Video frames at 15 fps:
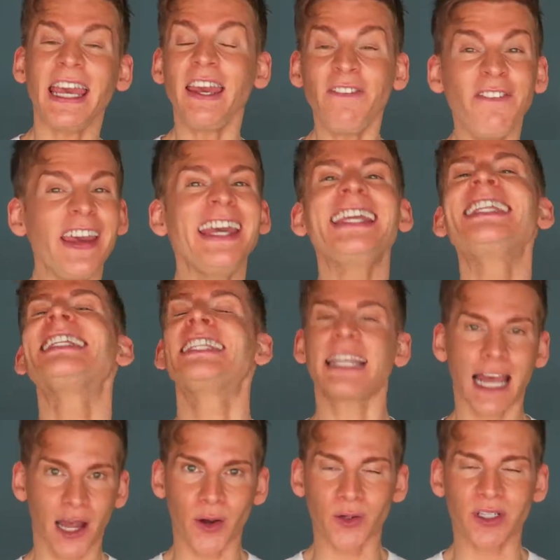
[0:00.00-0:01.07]
If in
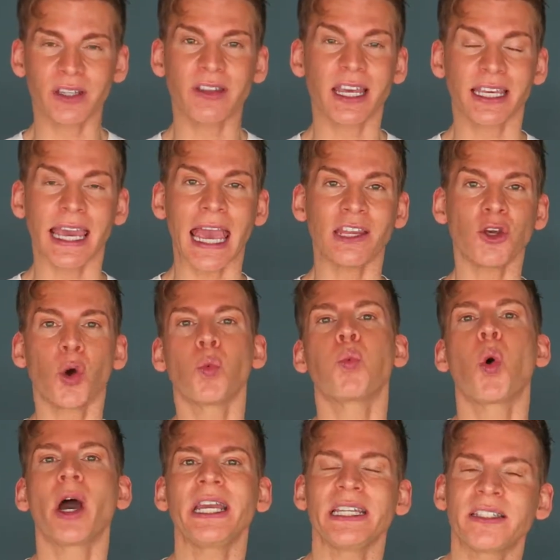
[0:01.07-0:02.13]
doubt, then get your
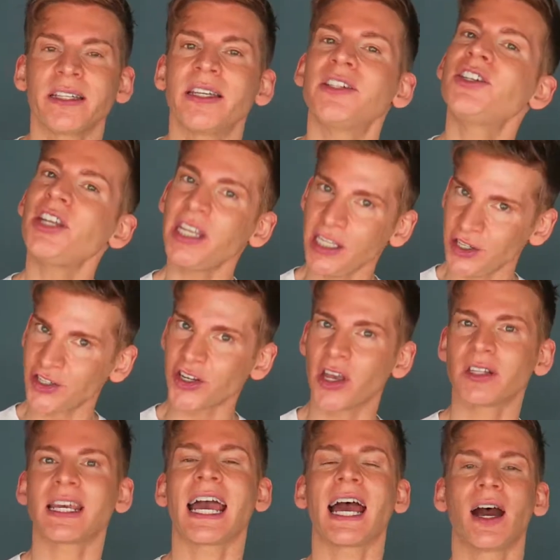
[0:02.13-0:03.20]
white
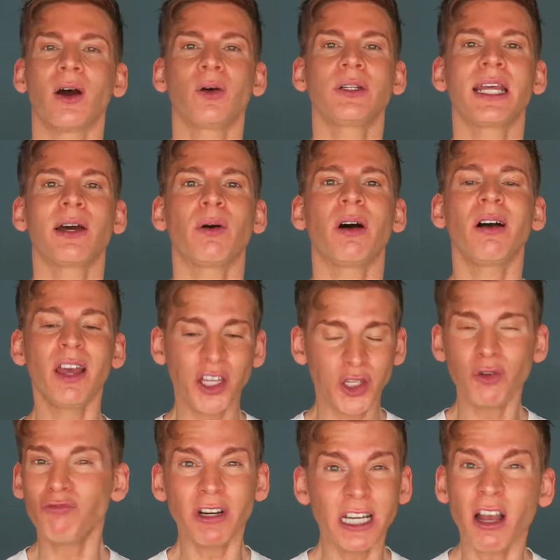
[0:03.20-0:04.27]
t-shirt out. Now,
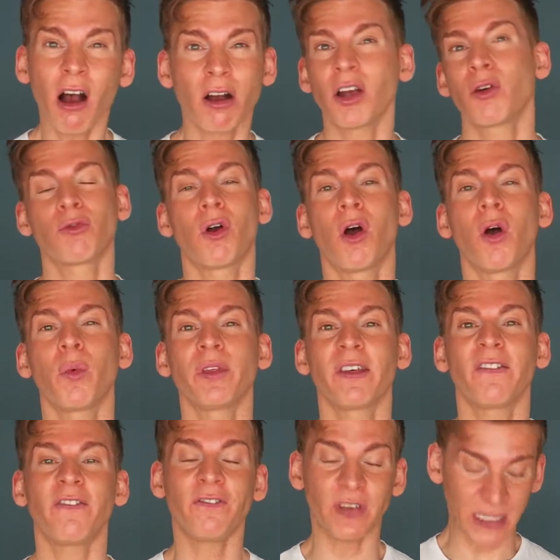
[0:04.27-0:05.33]
you really can't go wrong with
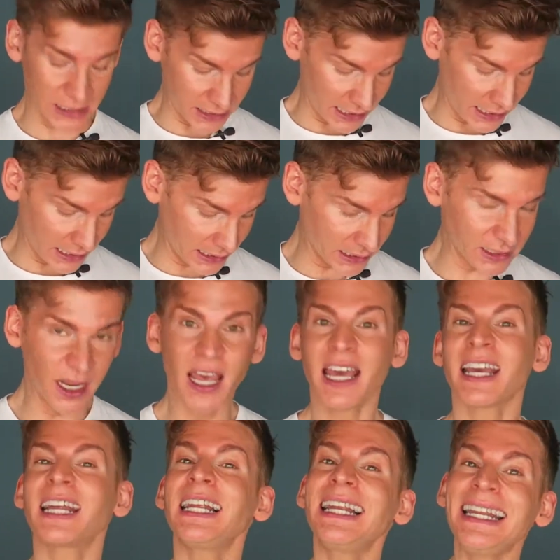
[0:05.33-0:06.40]
a fitted,
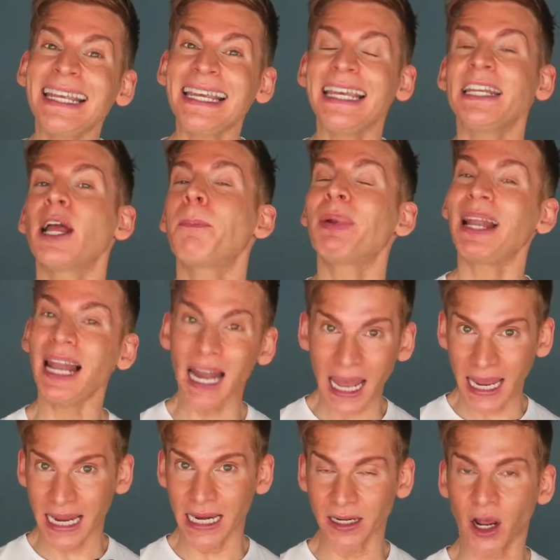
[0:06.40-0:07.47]
clean,
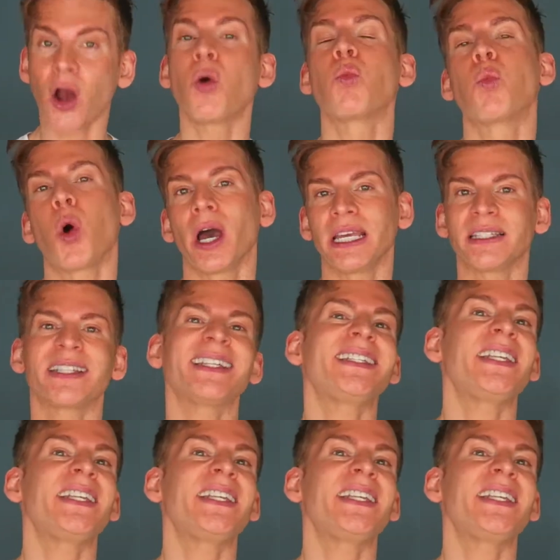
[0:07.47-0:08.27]
plain white